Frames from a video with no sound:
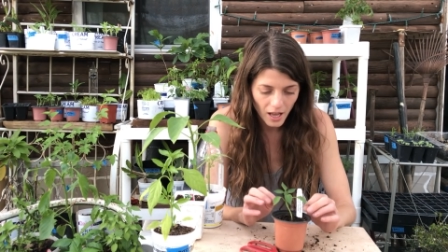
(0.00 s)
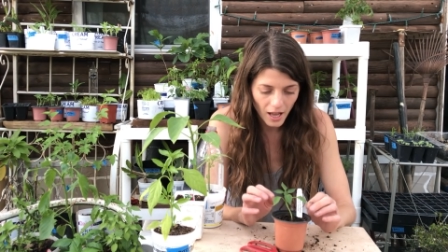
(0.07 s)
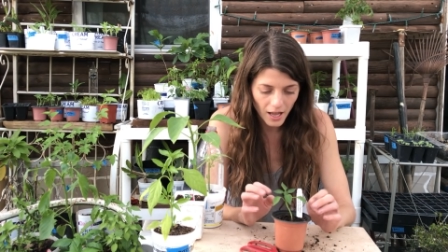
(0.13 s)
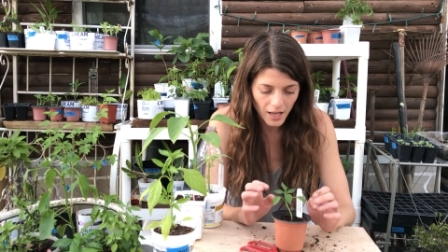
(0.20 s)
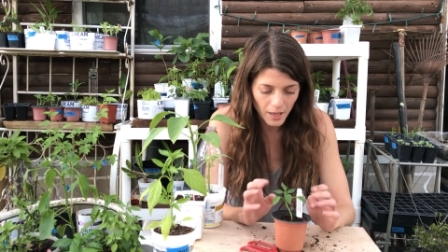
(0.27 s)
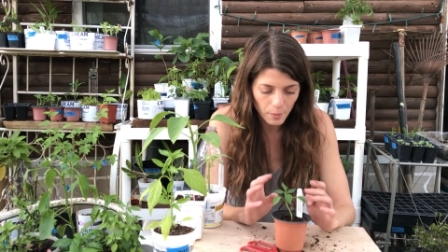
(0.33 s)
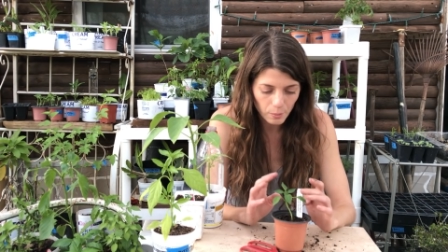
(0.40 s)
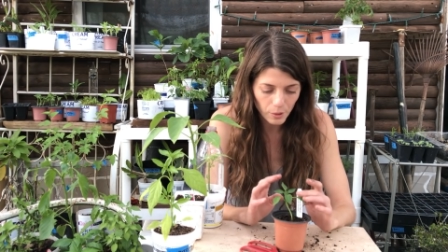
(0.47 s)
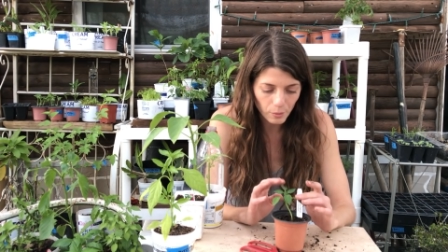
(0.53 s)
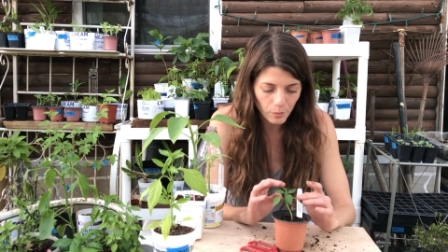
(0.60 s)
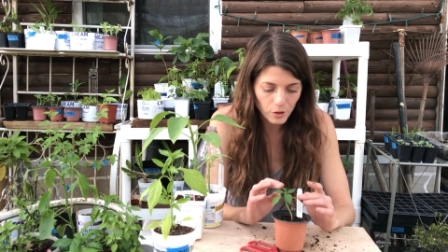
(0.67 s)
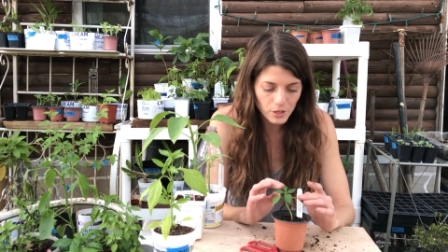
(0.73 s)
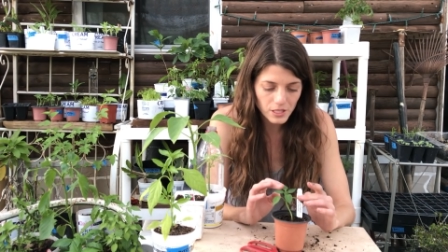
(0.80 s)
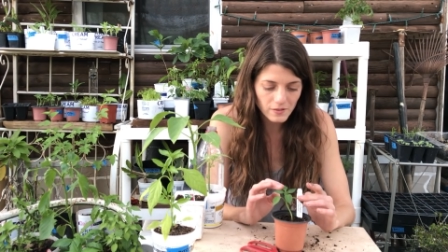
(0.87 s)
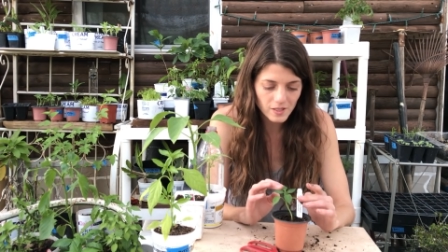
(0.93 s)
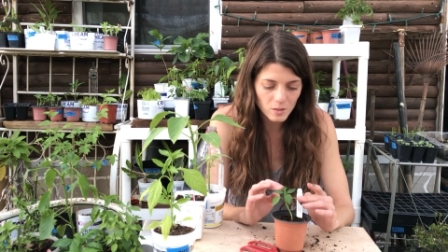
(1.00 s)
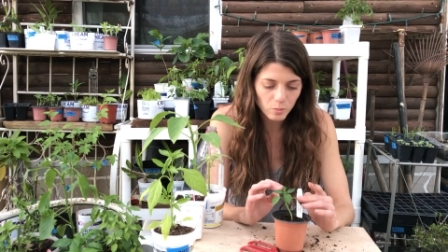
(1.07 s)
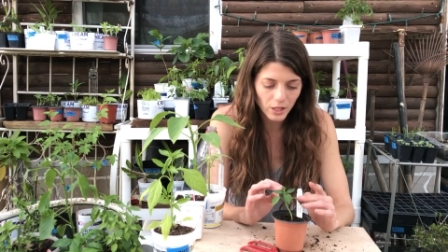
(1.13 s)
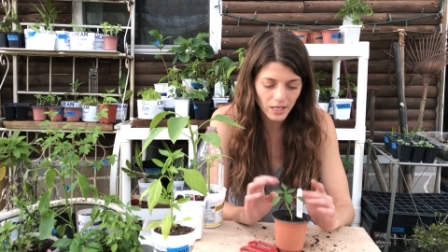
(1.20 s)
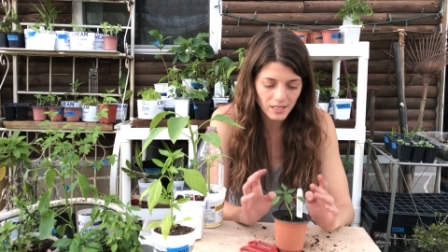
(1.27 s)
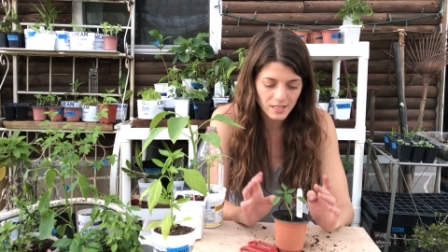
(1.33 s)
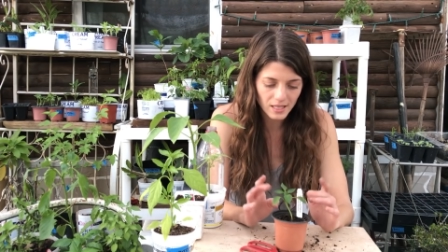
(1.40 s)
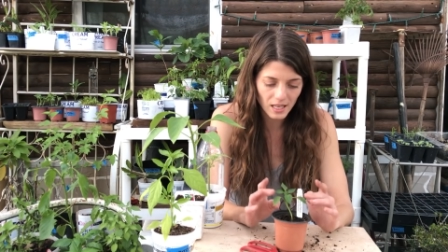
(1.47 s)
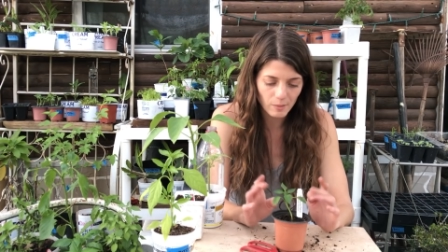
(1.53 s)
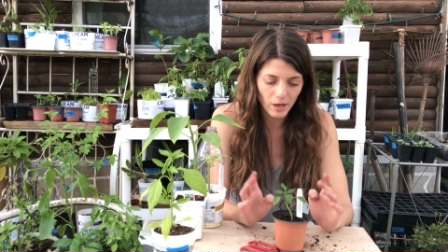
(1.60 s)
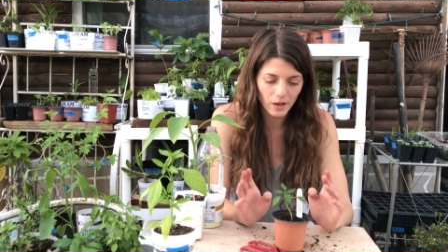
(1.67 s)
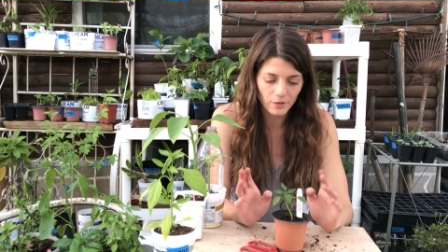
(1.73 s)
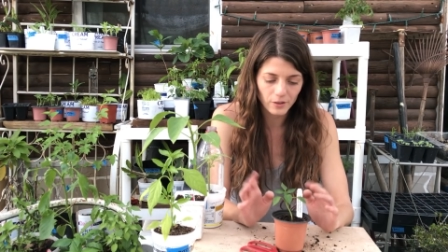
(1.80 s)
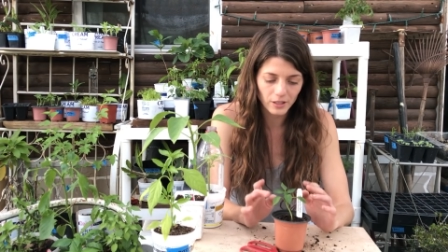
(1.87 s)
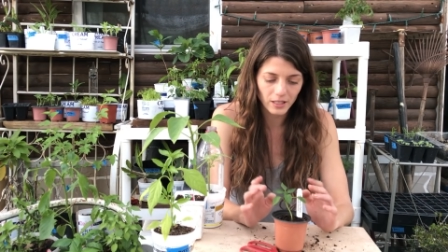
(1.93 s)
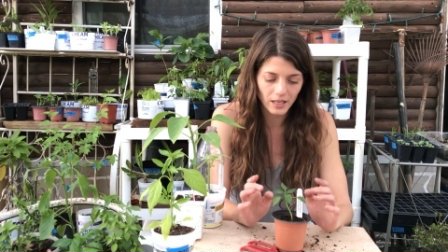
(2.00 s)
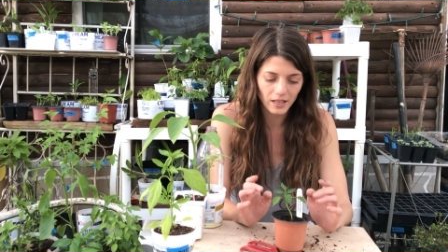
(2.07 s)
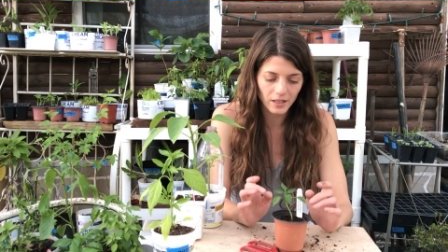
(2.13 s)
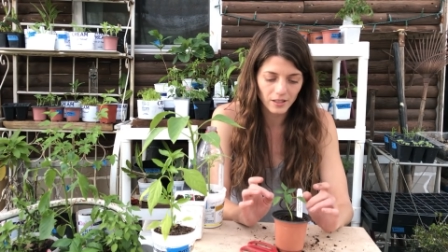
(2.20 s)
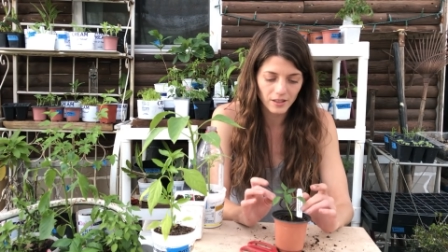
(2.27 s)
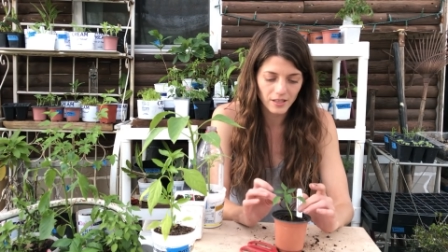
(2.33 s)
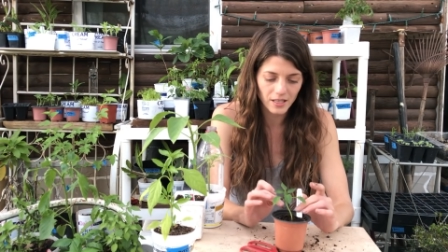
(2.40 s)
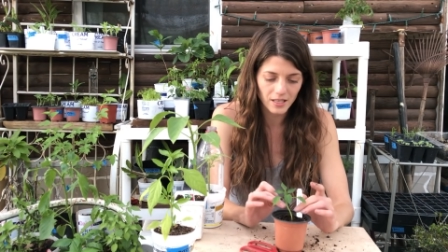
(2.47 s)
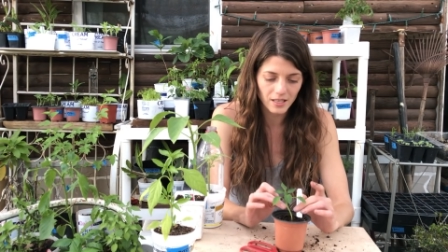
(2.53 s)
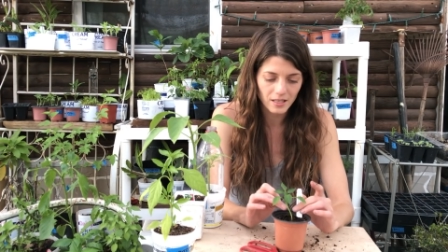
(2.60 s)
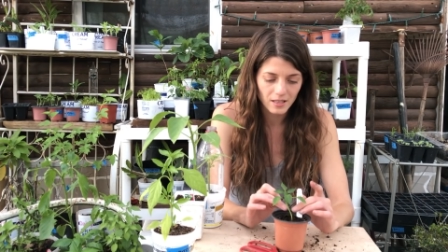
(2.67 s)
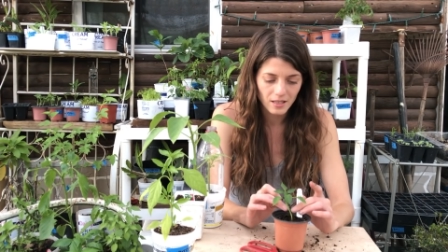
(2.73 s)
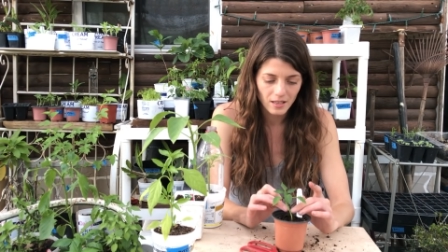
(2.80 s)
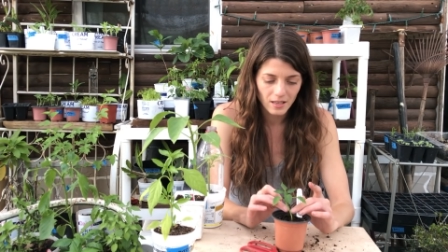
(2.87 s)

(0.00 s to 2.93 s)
Um, but most of his plants come out really healthy.